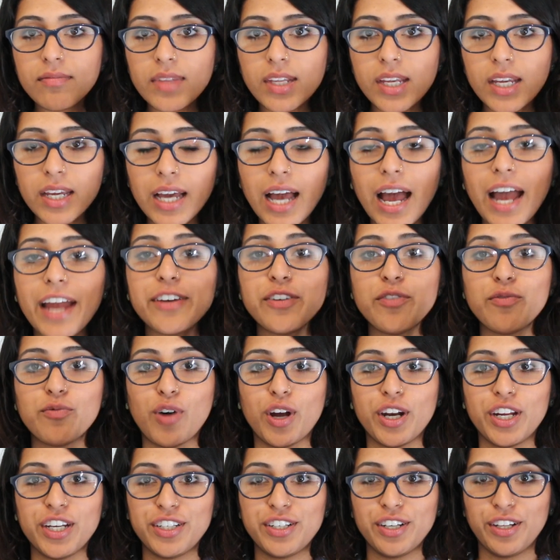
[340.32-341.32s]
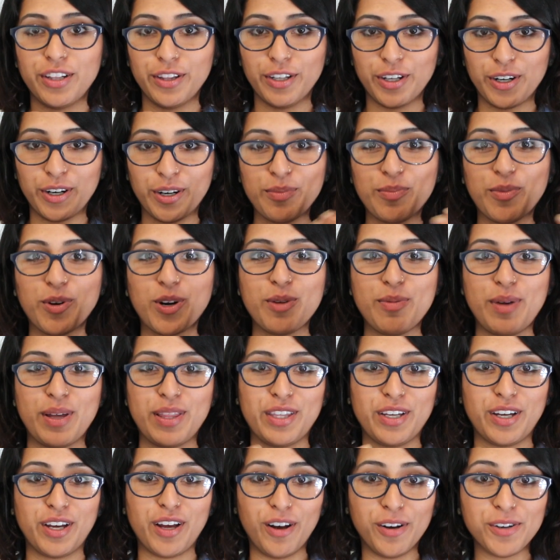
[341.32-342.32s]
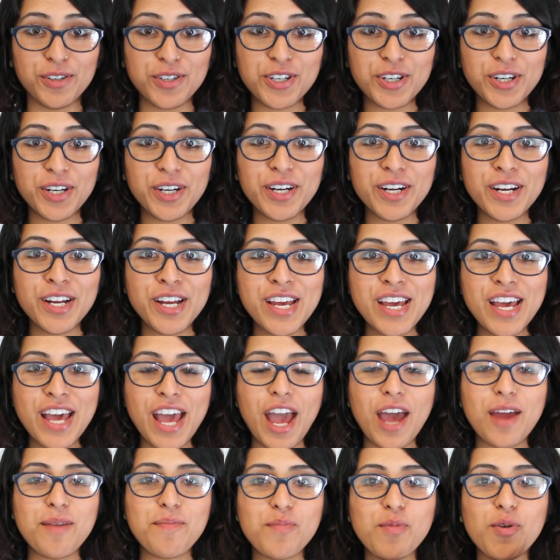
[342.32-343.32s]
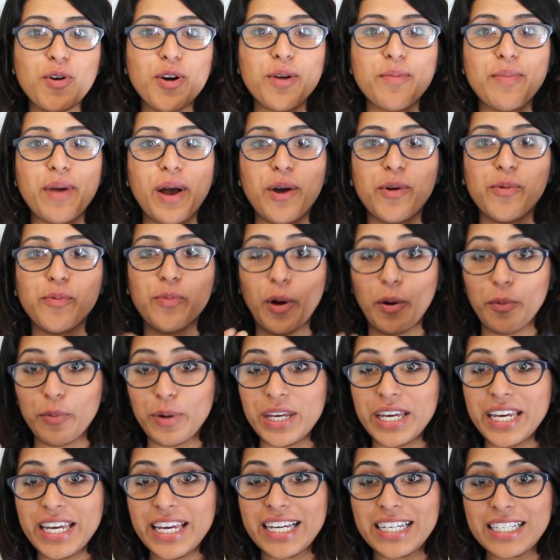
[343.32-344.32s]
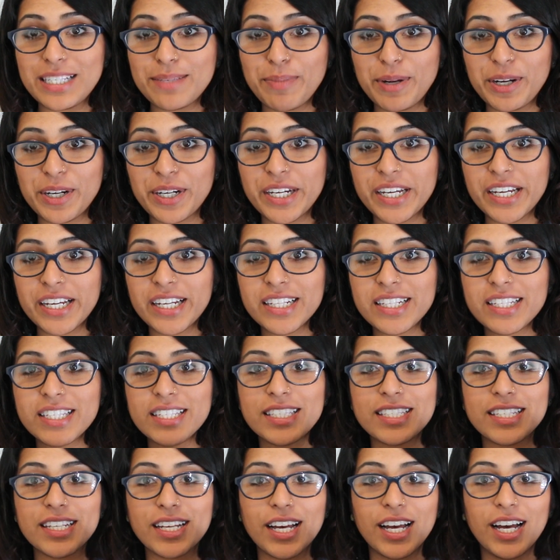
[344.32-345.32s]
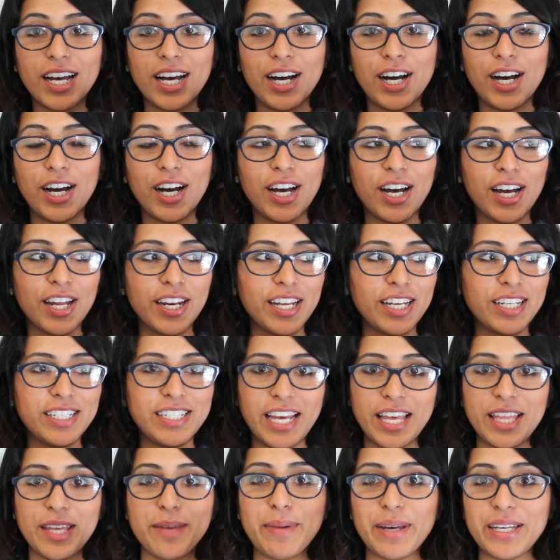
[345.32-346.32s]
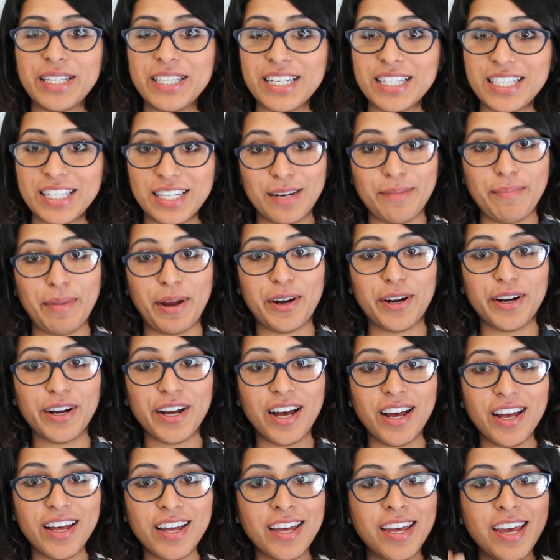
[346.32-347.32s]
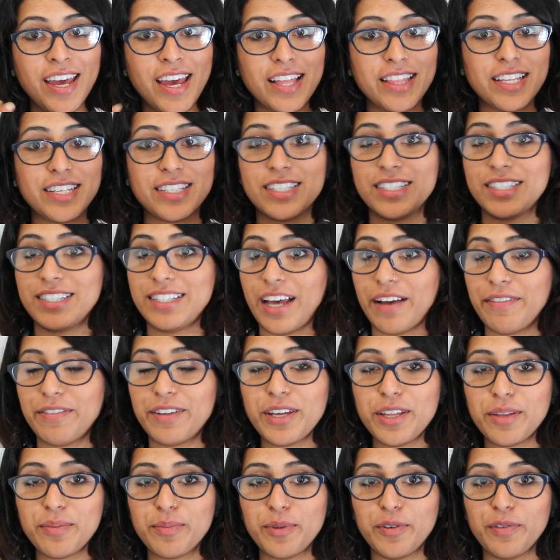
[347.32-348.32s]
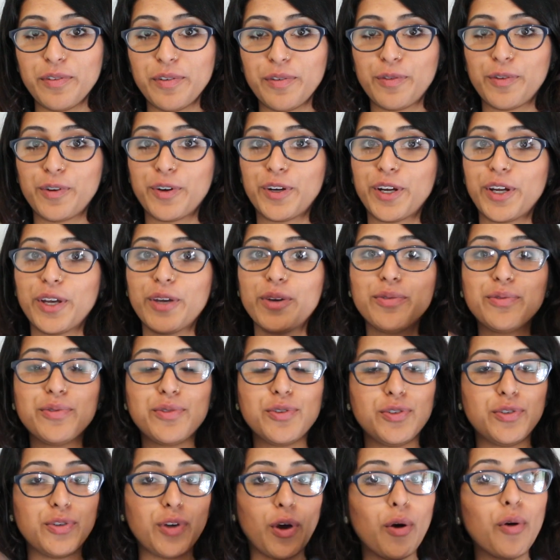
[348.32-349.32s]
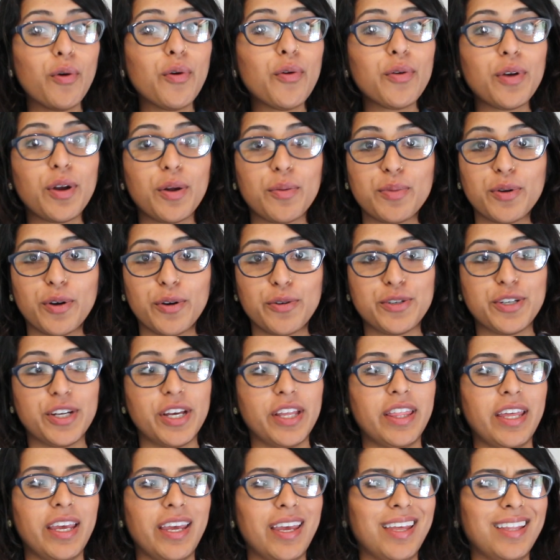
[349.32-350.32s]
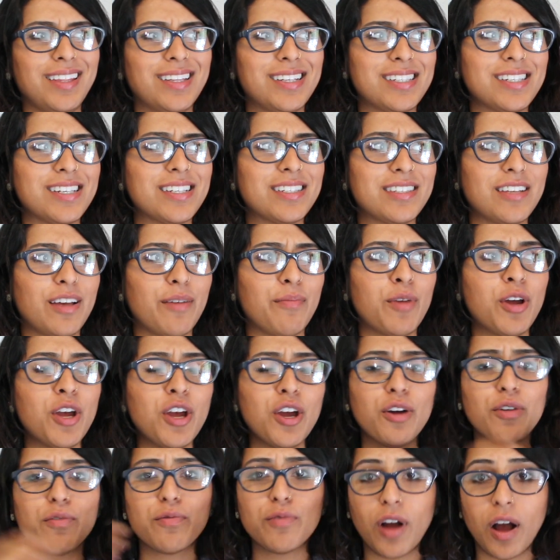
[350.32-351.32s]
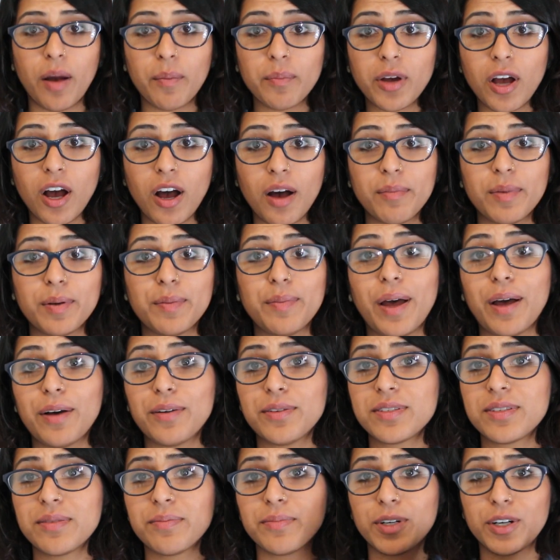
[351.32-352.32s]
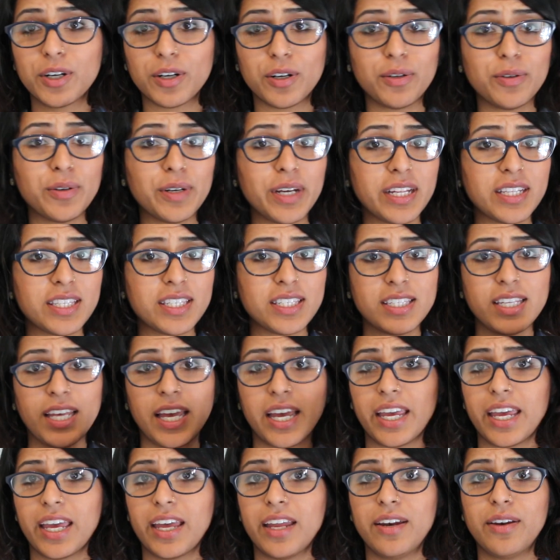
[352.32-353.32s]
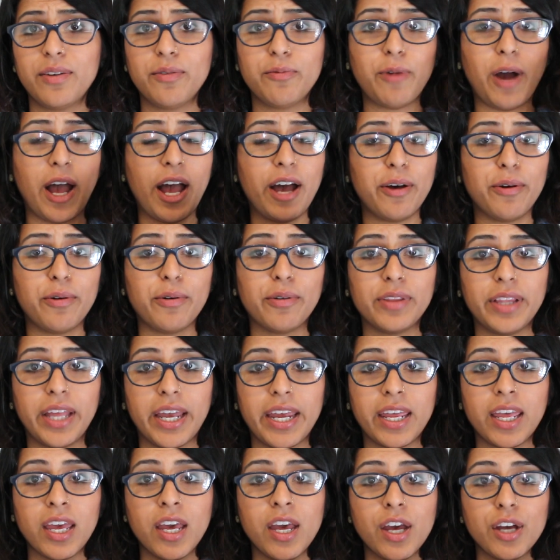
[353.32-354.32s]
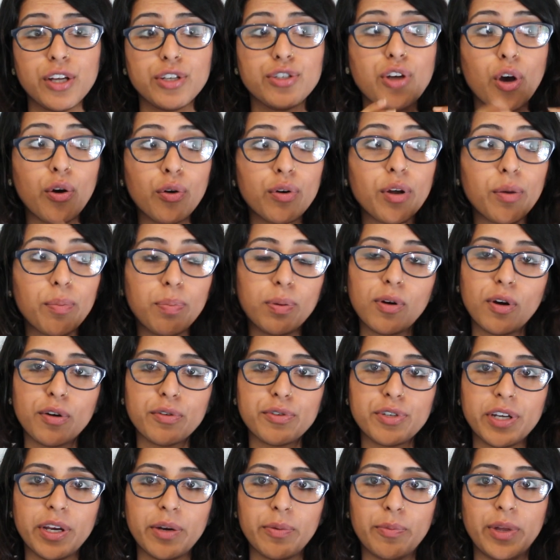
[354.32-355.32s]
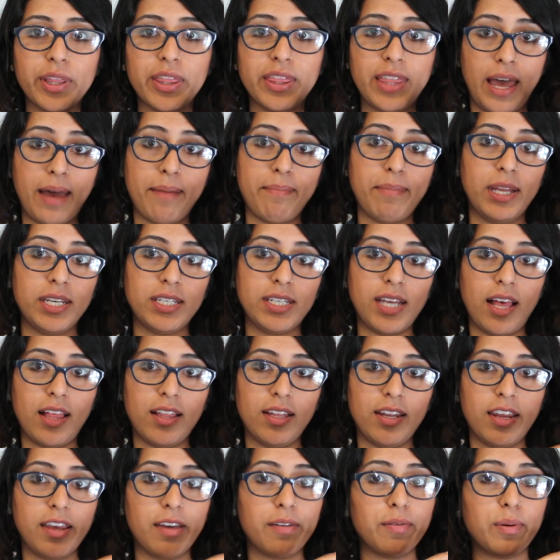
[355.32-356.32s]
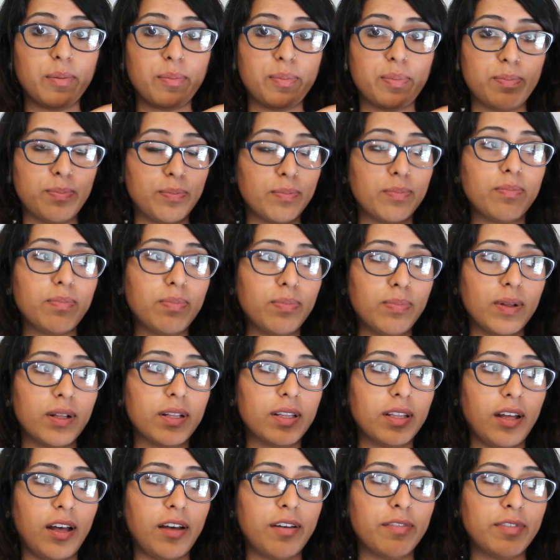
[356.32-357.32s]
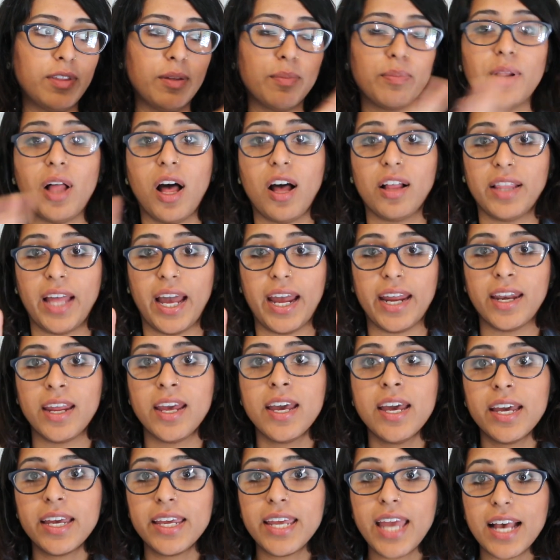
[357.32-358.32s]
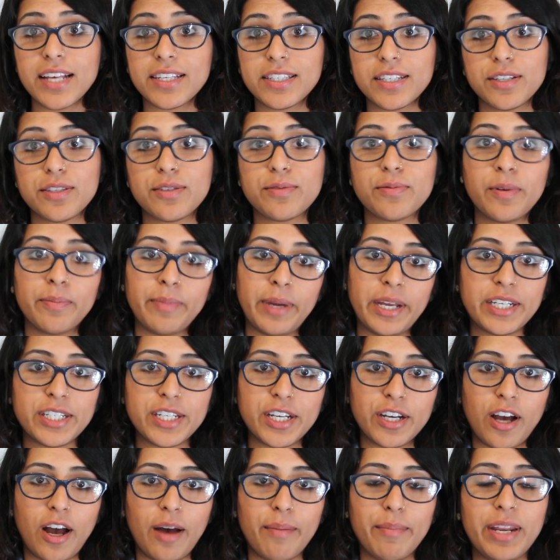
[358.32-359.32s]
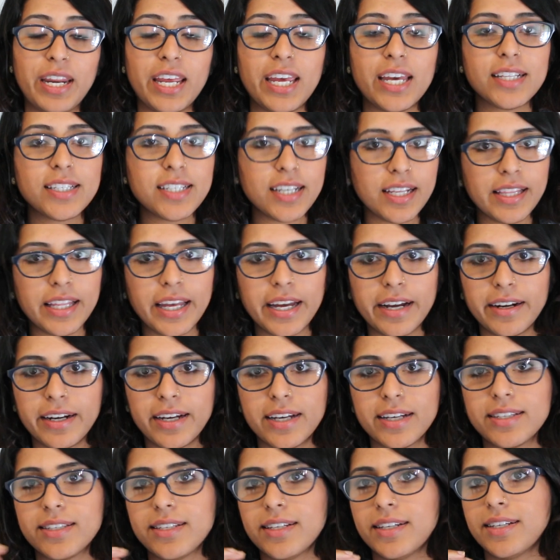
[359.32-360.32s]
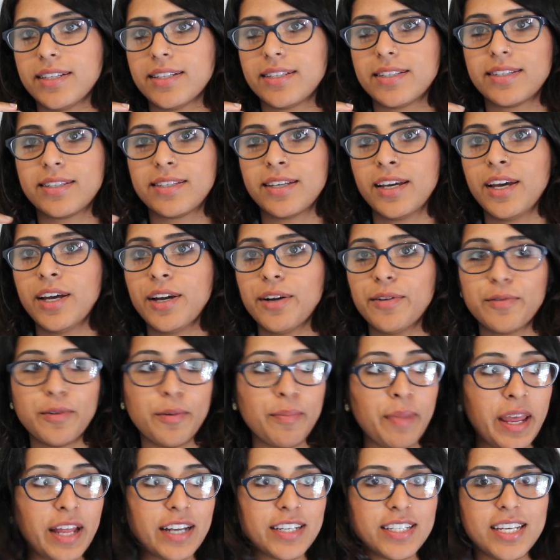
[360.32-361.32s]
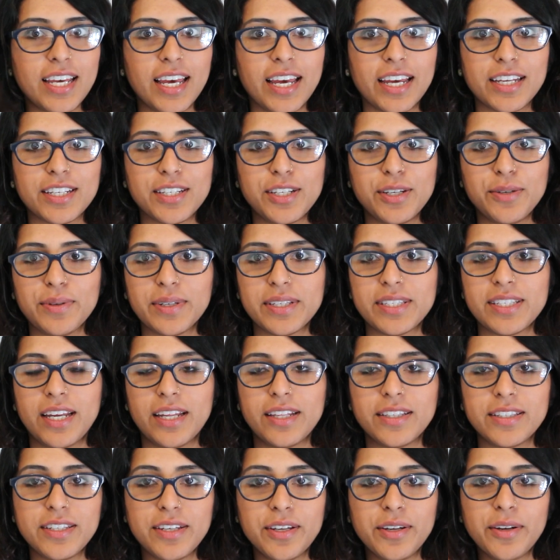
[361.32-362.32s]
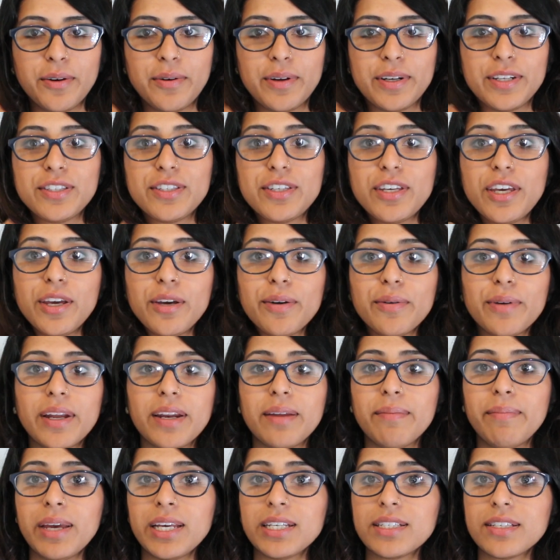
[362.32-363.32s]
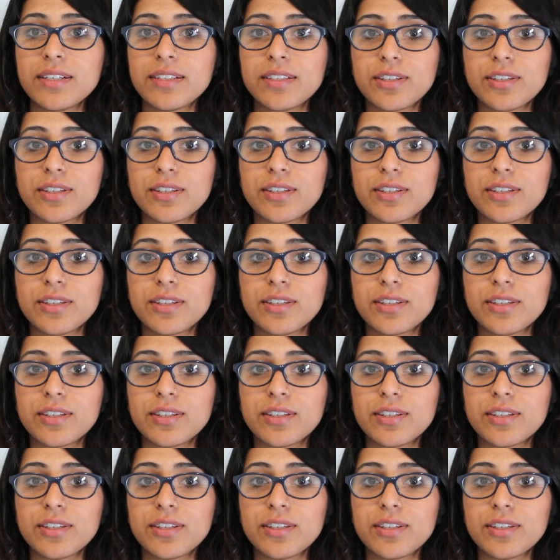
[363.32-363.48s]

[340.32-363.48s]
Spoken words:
kind of wanting to learn more about the culture and more about what we experience on a daily basis in America, this is definitely the movie for you. Don't approach it thinking this is some rom-com about some girl who gets sick and wow, like don't approach it with that mentality of the plot line. Yes, it's a romantic comedy. It's hilarious and it's romantic to a sense, you know, and it's cute and it makes us